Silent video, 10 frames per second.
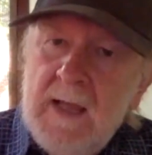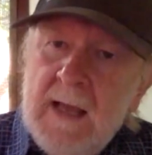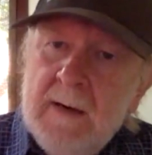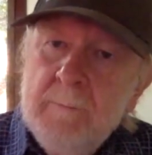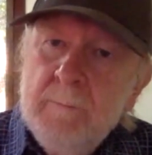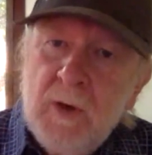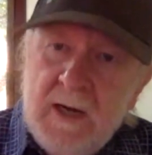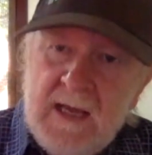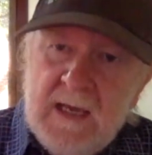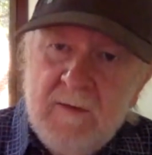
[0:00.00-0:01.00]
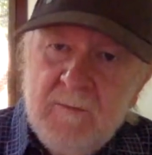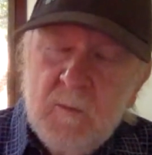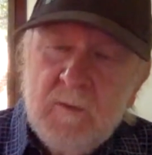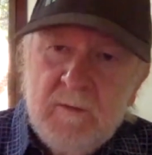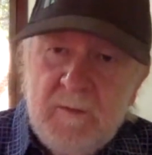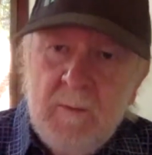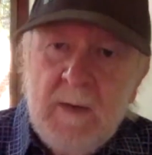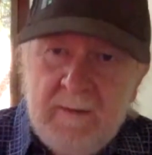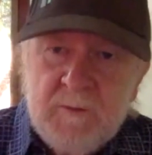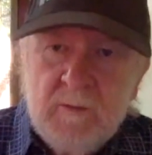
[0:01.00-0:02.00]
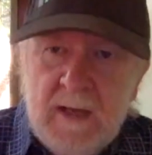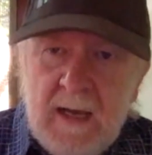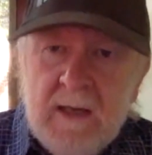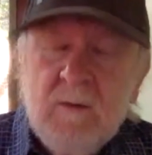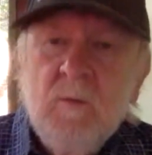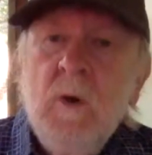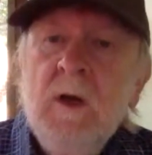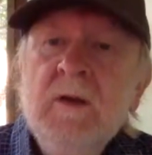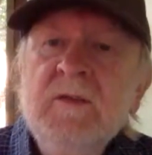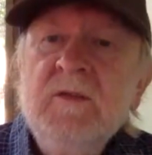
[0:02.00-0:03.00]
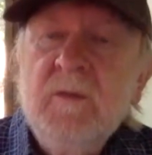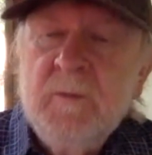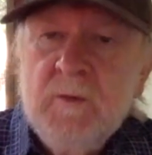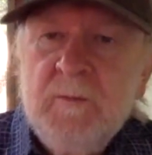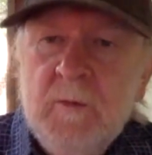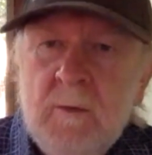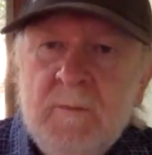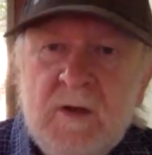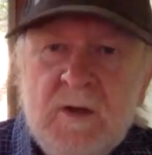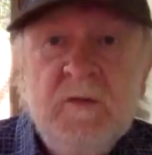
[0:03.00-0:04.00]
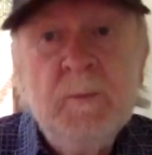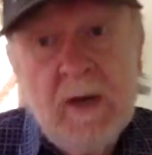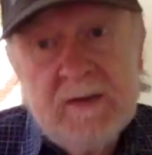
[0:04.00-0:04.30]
And Brave, the film after that, was the first film to use